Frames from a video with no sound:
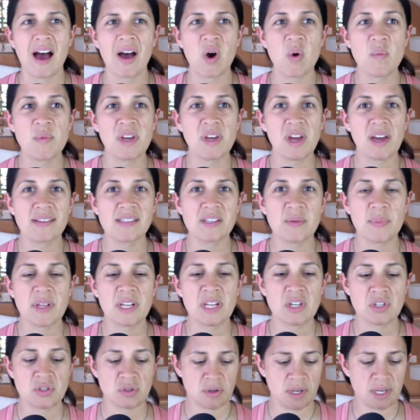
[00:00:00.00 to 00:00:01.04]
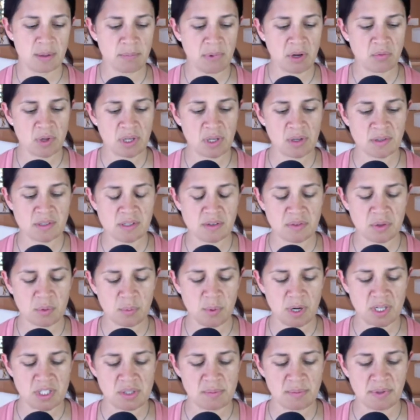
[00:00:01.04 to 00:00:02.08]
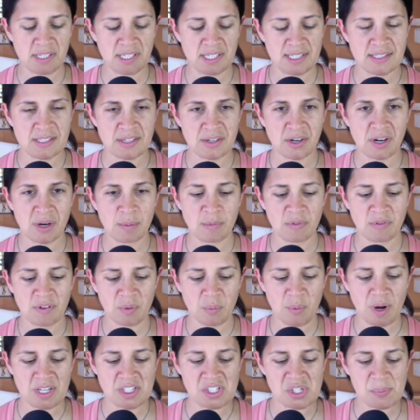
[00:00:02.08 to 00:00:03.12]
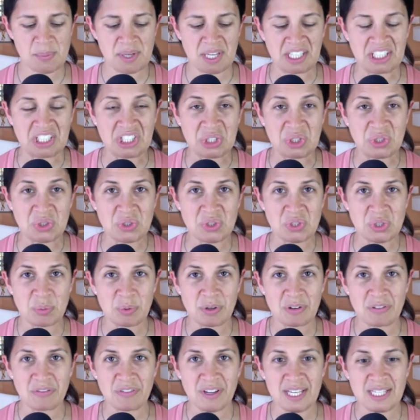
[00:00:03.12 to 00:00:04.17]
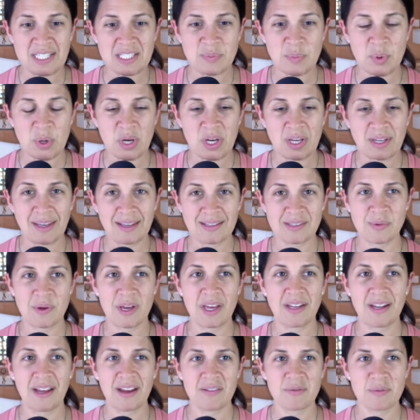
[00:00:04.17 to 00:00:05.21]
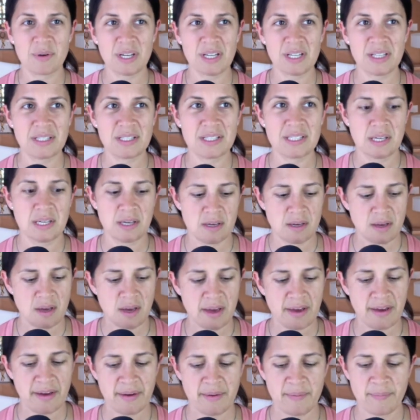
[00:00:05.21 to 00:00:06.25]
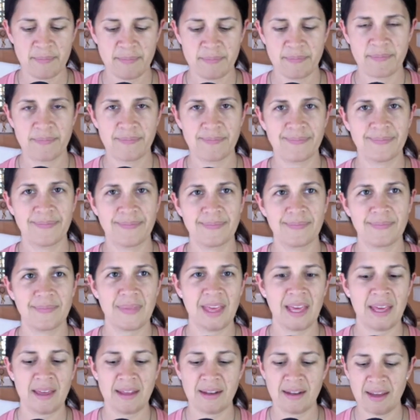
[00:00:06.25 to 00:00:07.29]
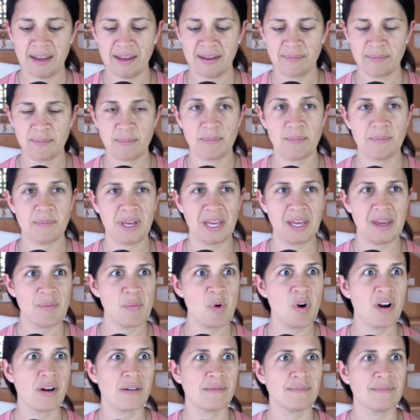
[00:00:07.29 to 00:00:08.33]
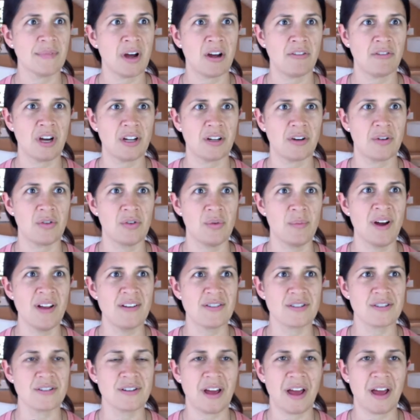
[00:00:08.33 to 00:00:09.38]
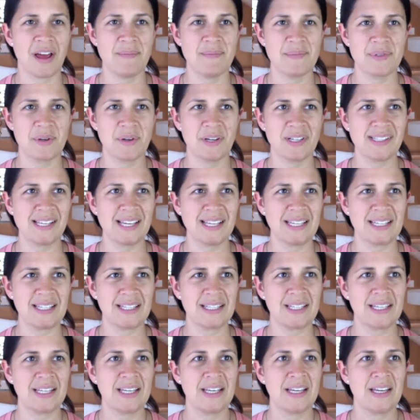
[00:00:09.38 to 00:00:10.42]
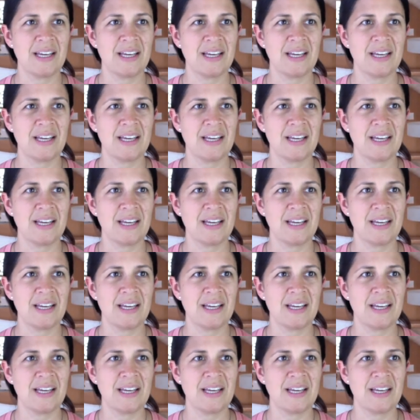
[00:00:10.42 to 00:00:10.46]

I hope you guys have been enjoying my reels. If you're watching me on Instagram, if you're watching me on YouTube or Facebook, guess what? I have reels. Um, and I'm making more. I've got a whole bunch. I'm so excited.